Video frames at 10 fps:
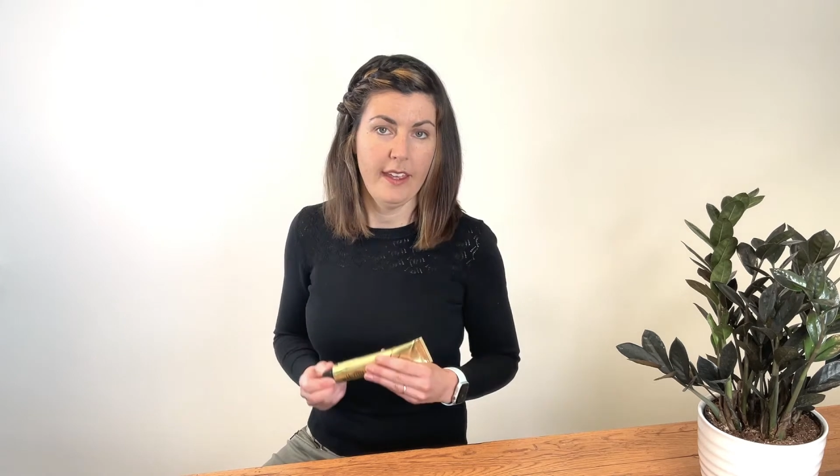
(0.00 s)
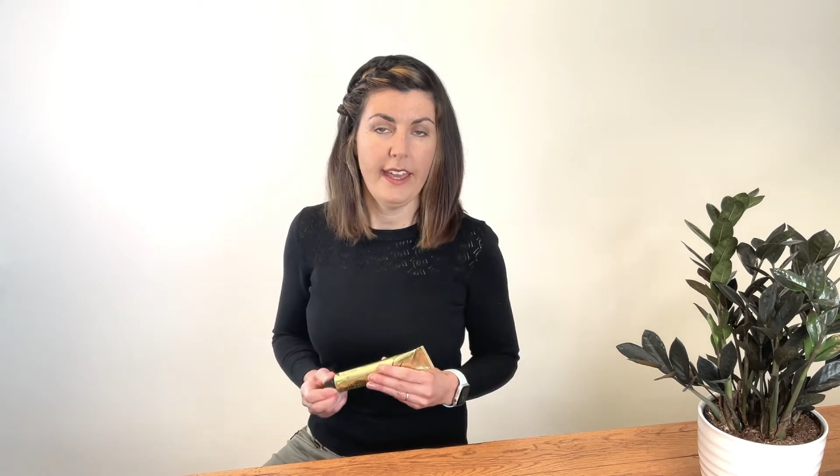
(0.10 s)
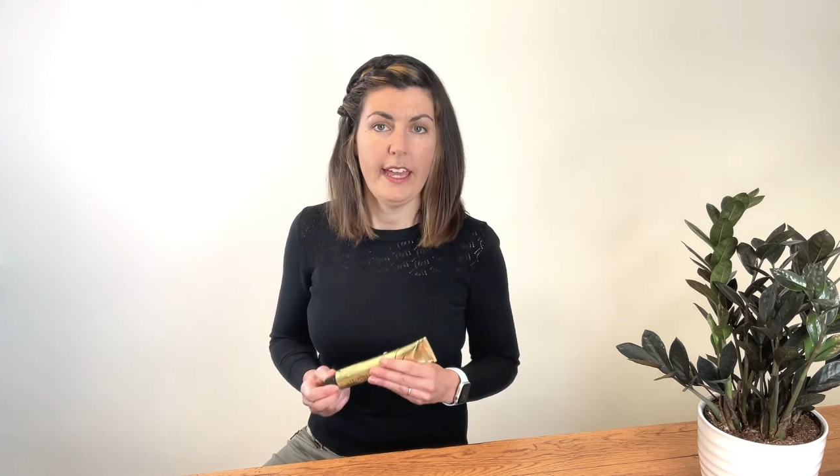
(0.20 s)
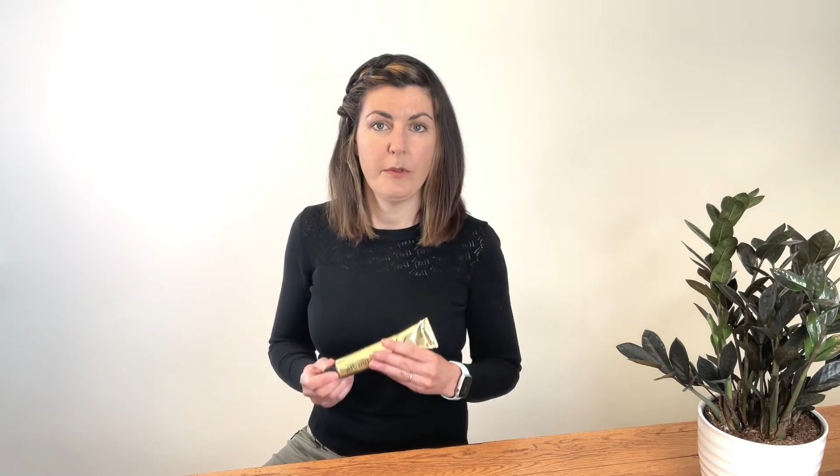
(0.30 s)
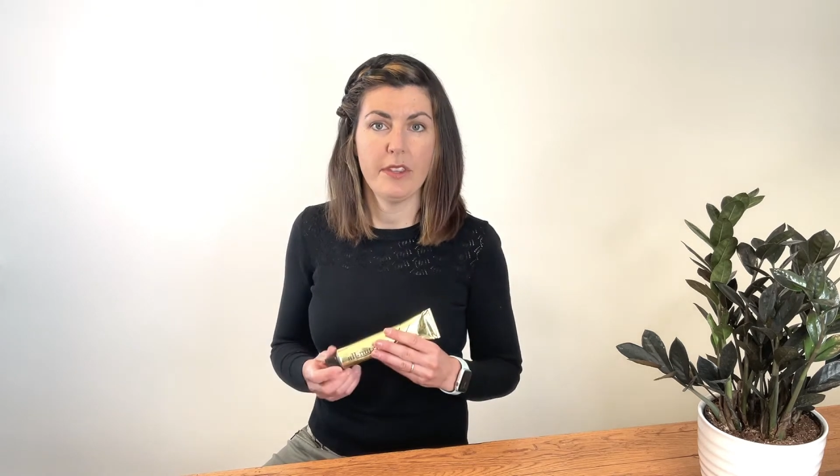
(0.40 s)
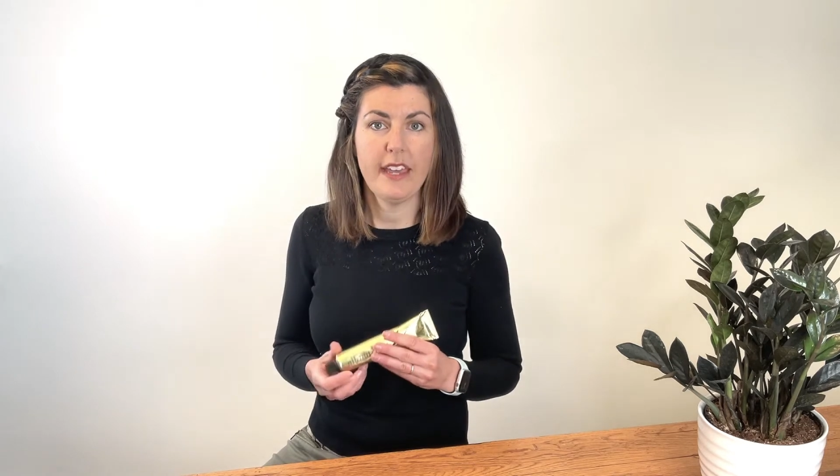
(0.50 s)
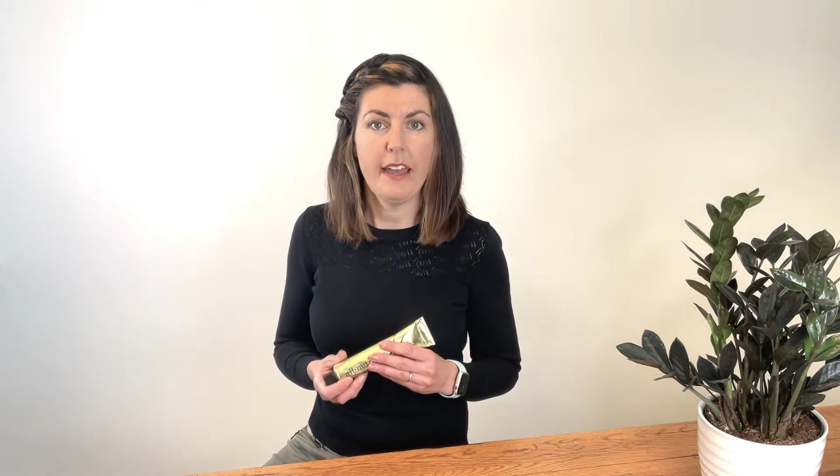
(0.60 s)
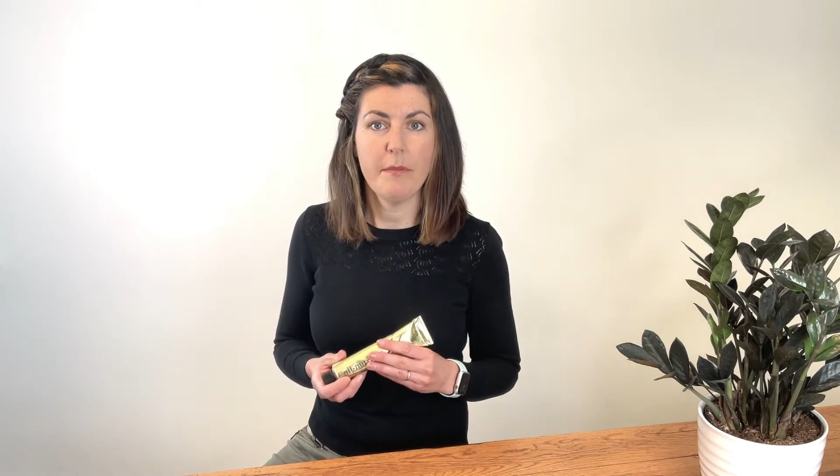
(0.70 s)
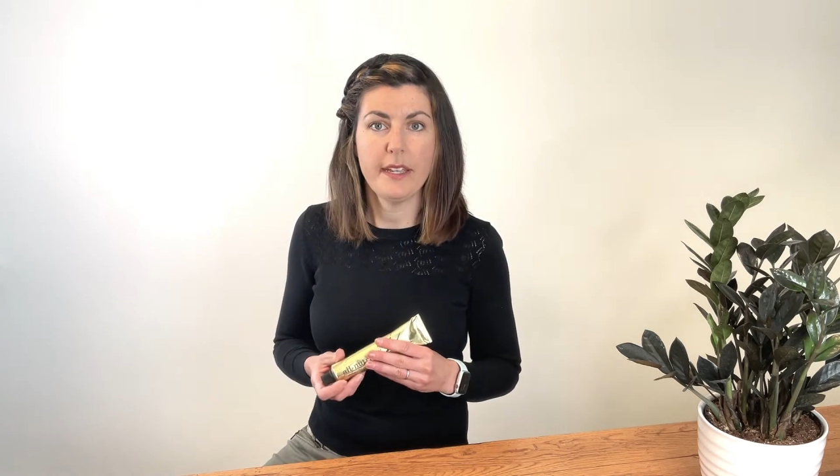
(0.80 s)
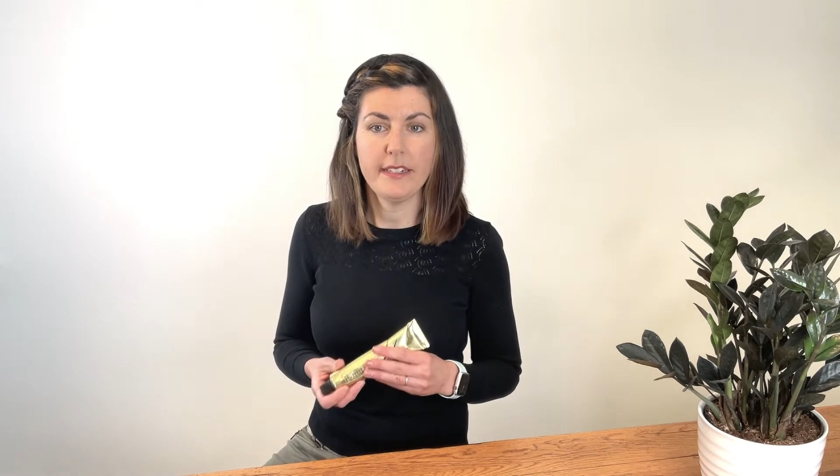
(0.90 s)
And what that
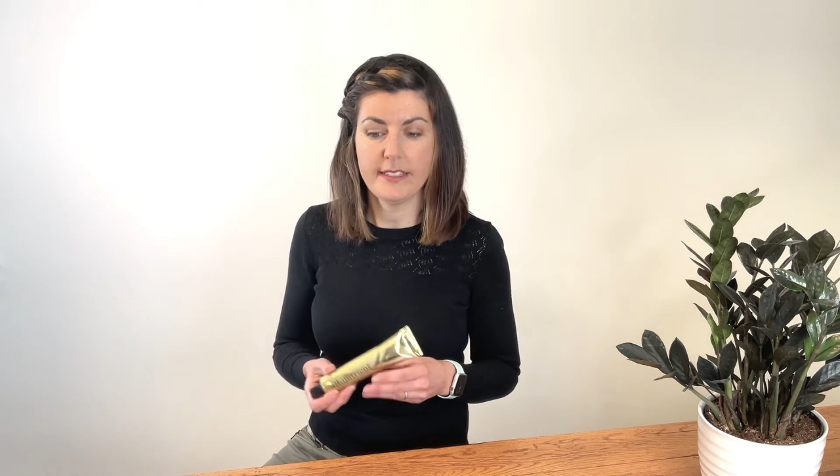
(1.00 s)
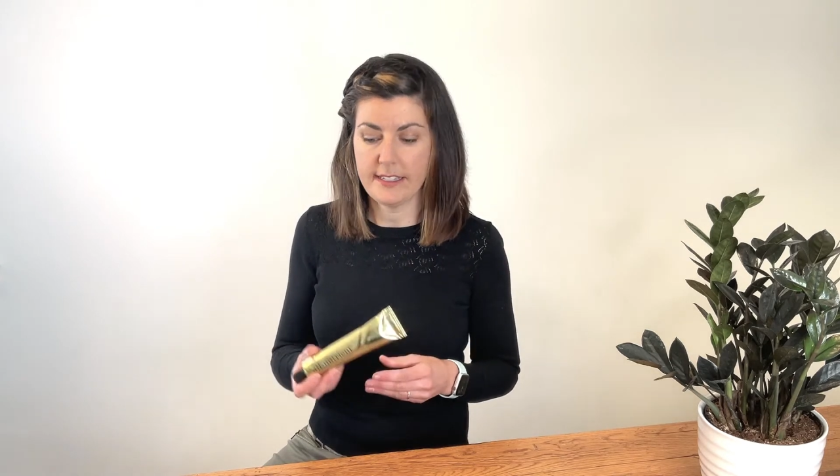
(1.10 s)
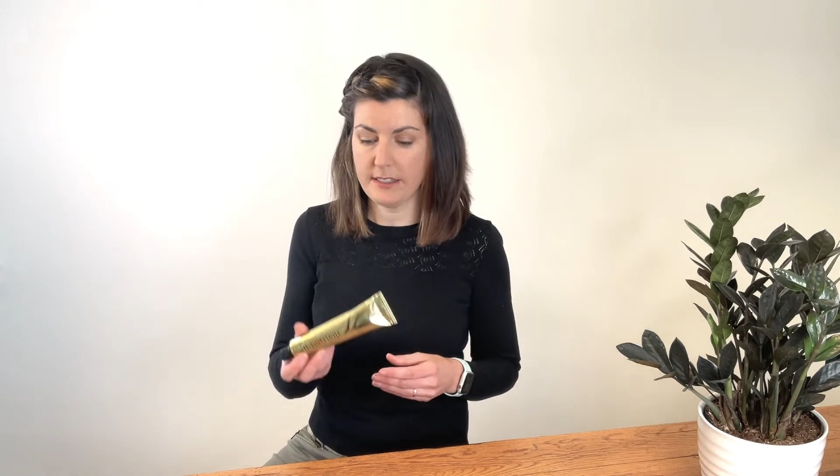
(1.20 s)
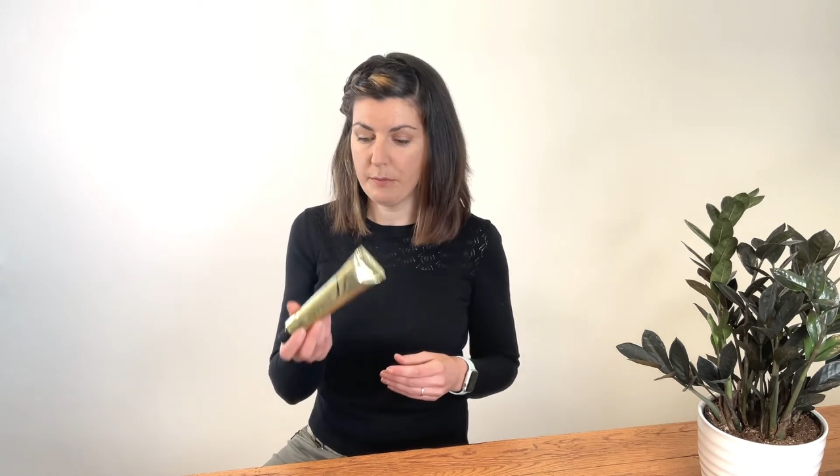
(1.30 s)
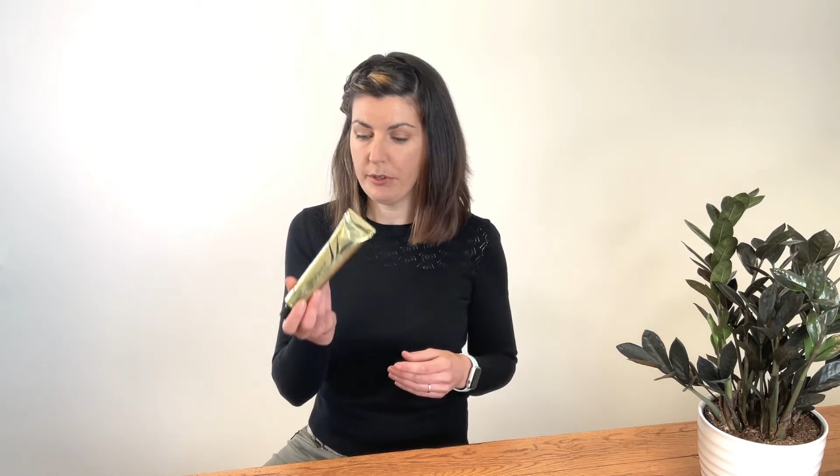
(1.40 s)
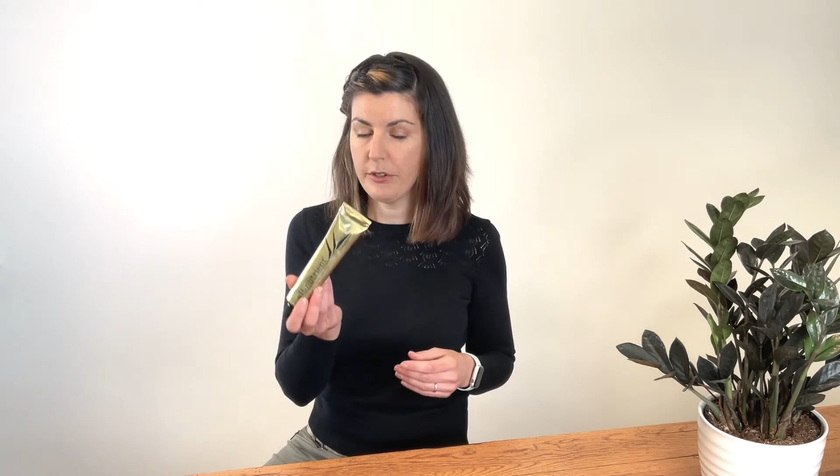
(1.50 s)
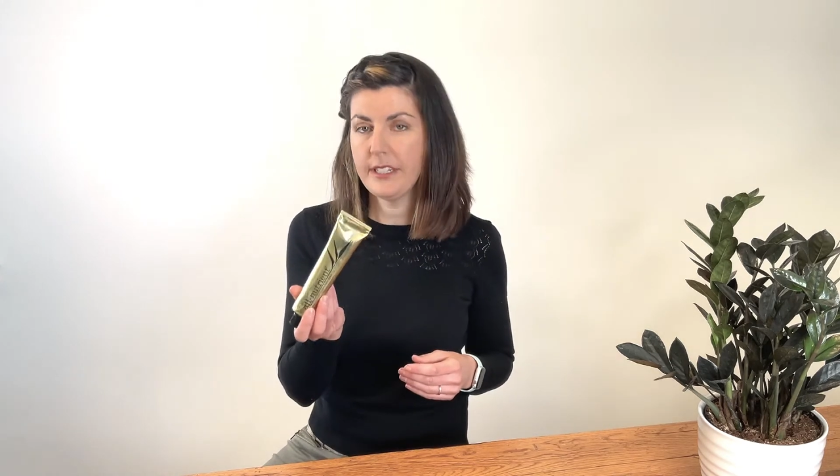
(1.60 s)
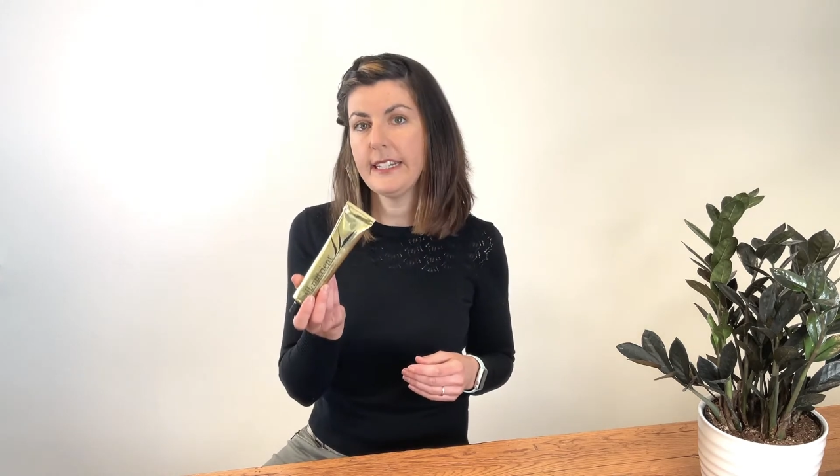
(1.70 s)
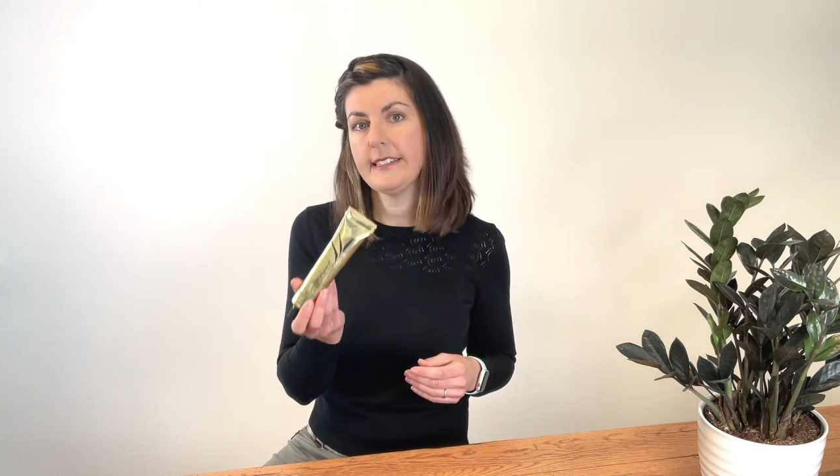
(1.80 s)
means is the proteins